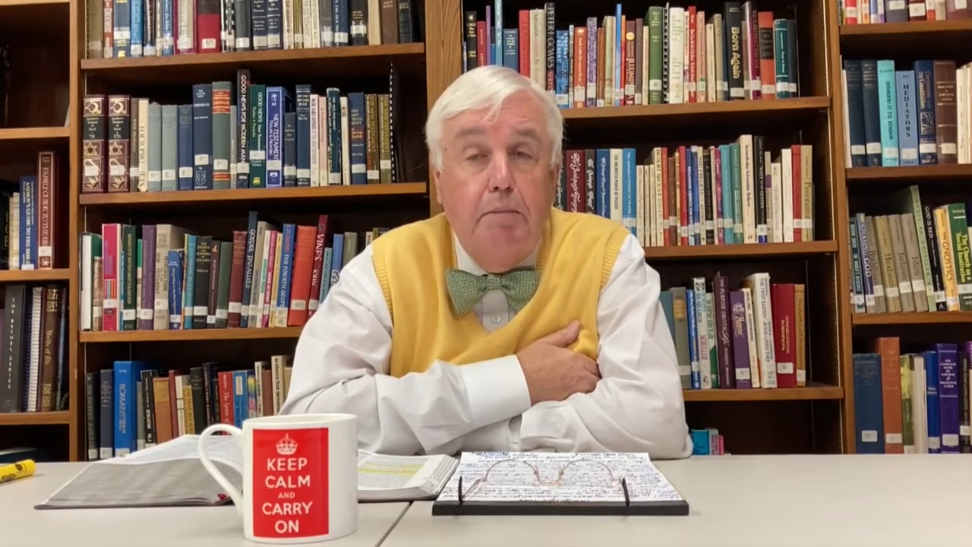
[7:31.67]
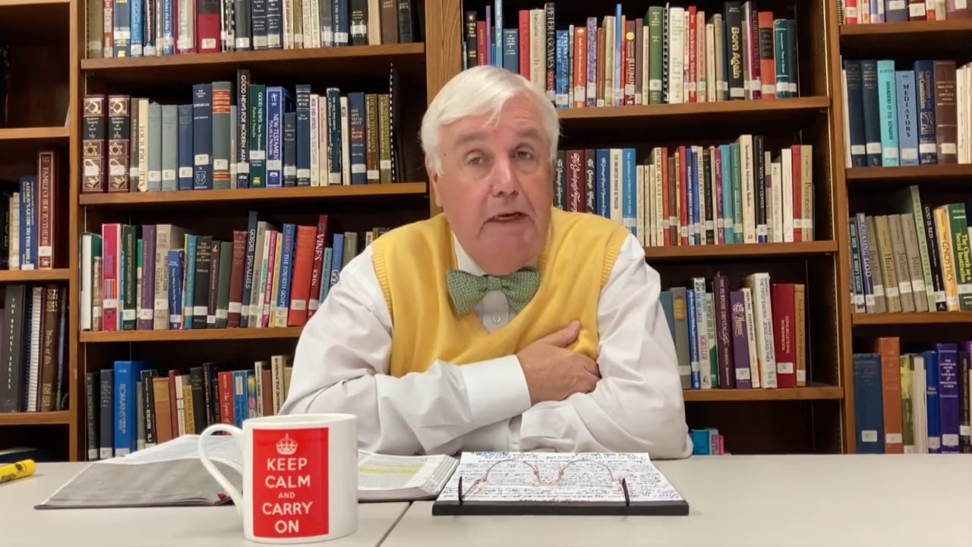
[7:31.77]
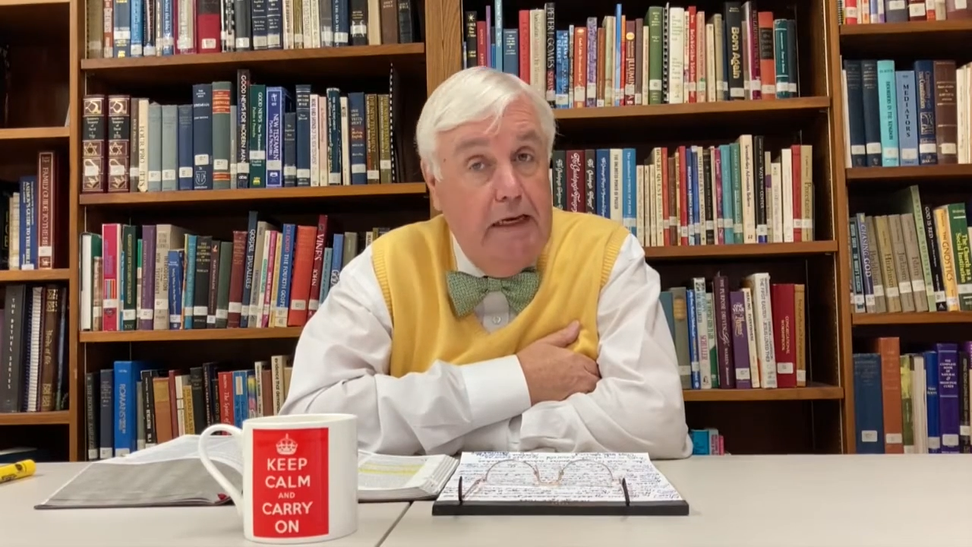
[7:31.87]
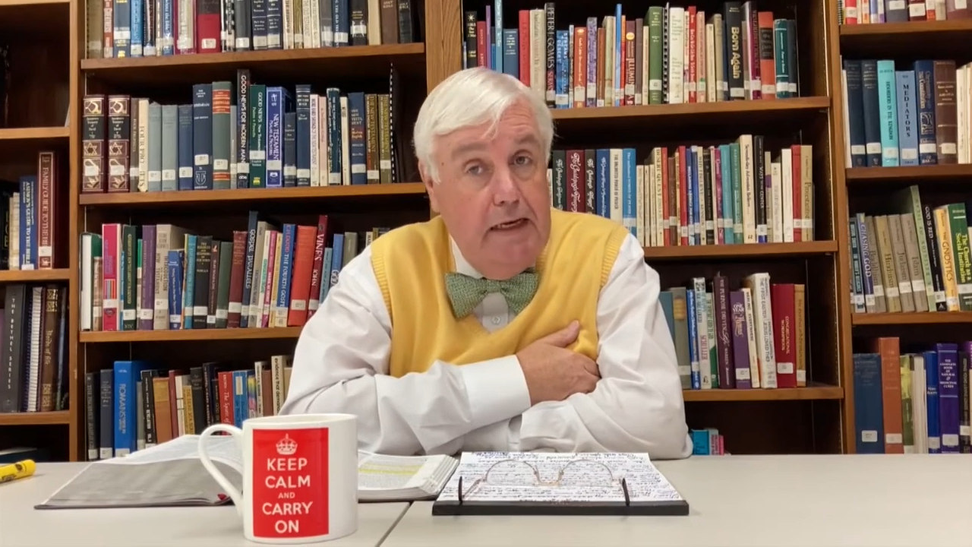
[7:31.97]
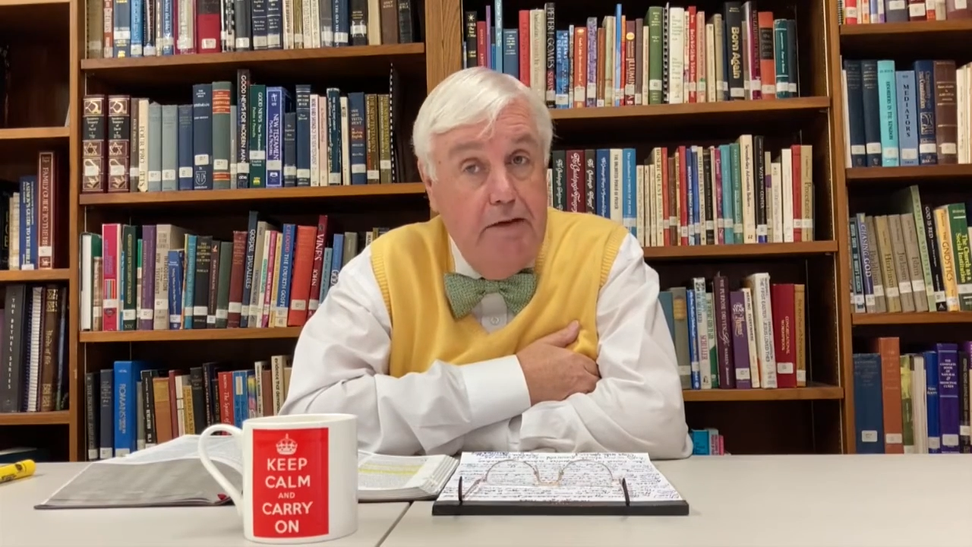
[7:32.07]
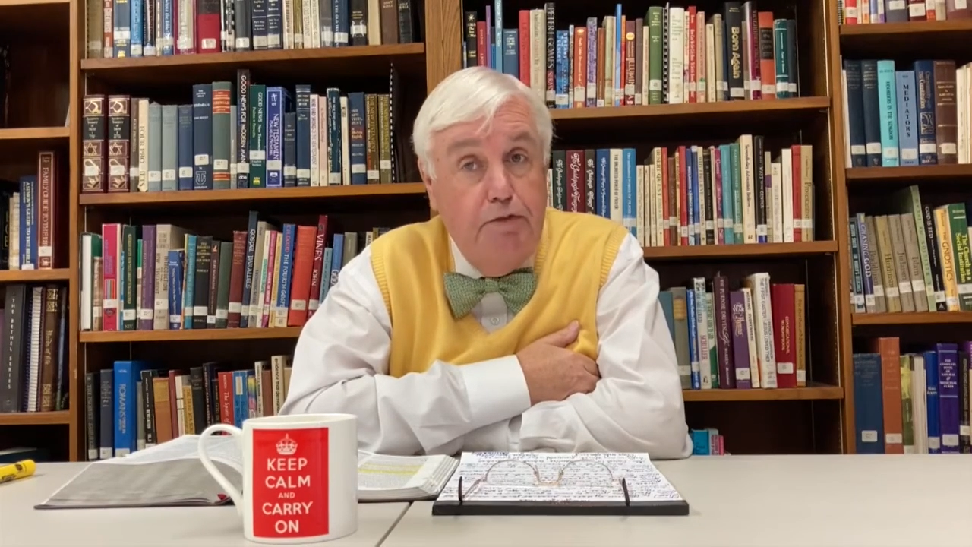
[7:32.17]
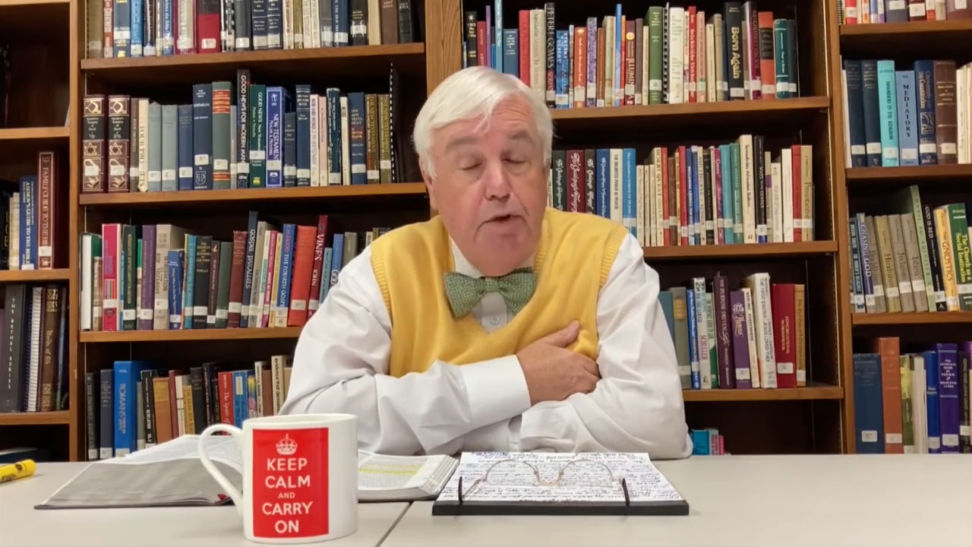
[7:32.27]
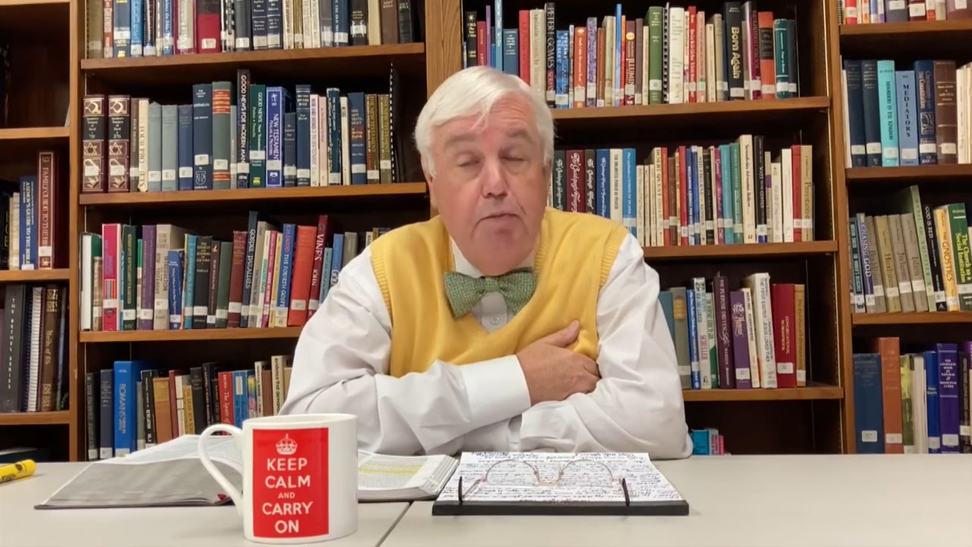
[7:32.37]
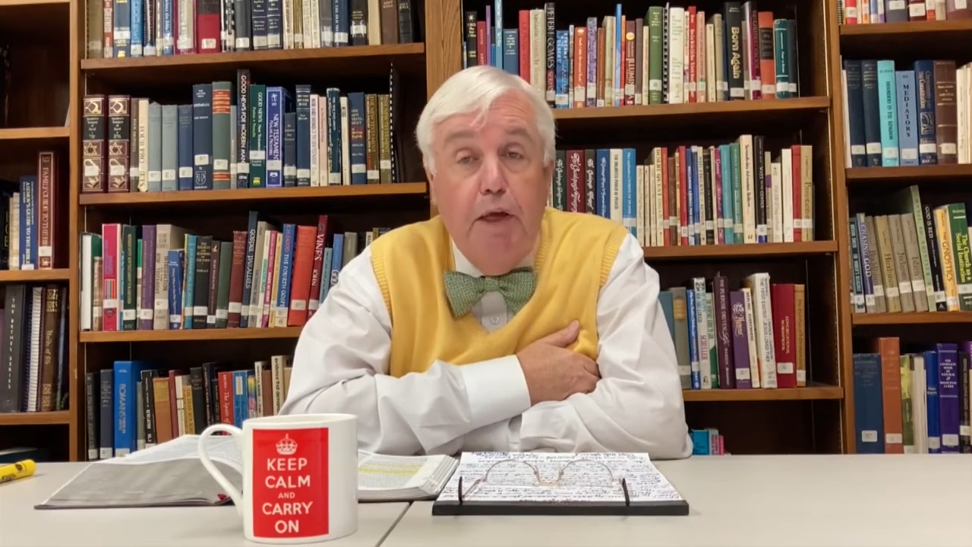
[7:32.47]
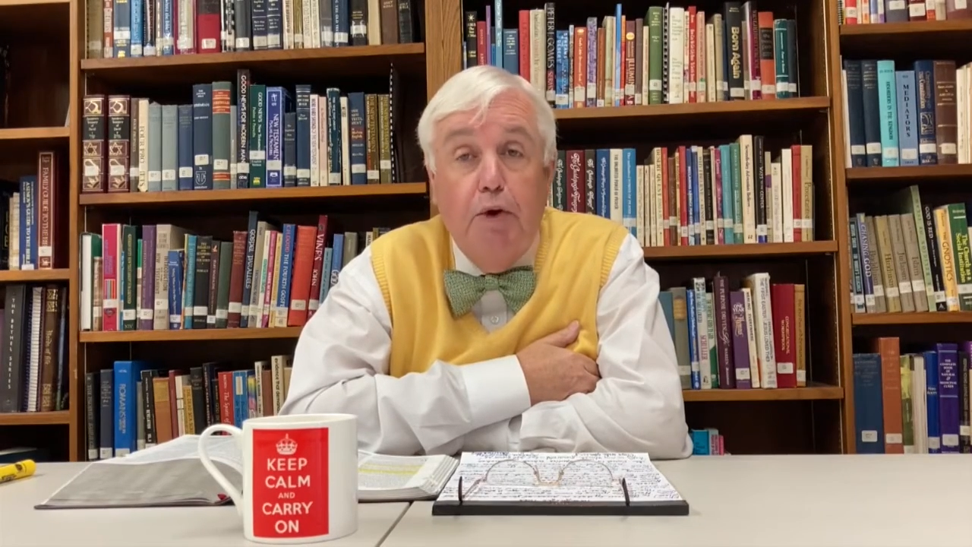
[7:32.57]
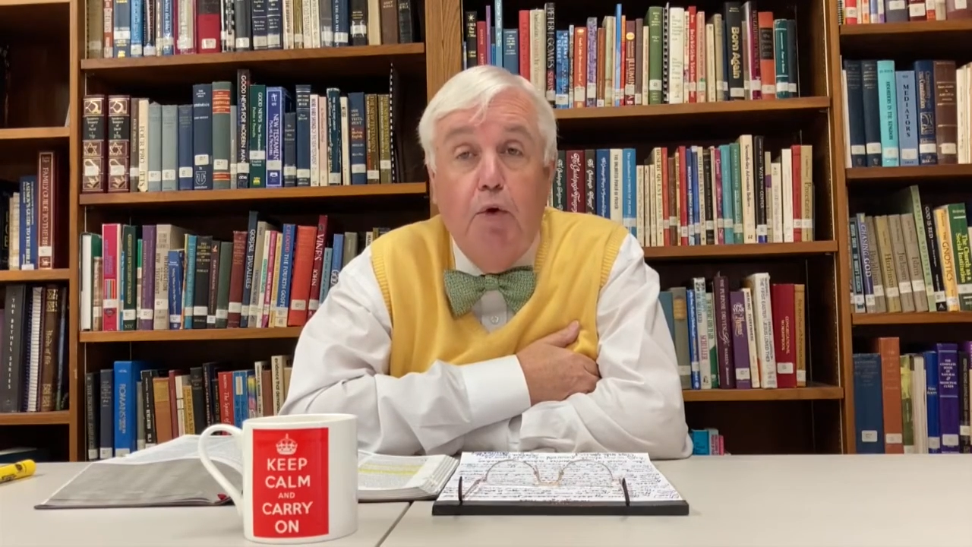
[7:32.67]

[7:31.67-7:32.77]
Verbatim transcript: But he lived to be